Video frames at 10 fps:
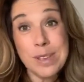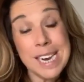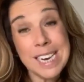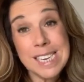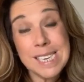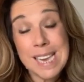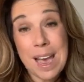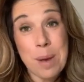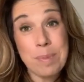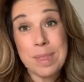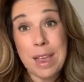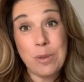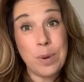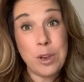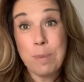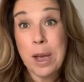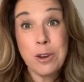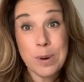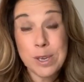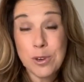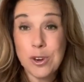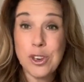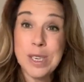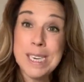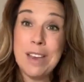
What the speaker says: tickets that when you buy your excursions,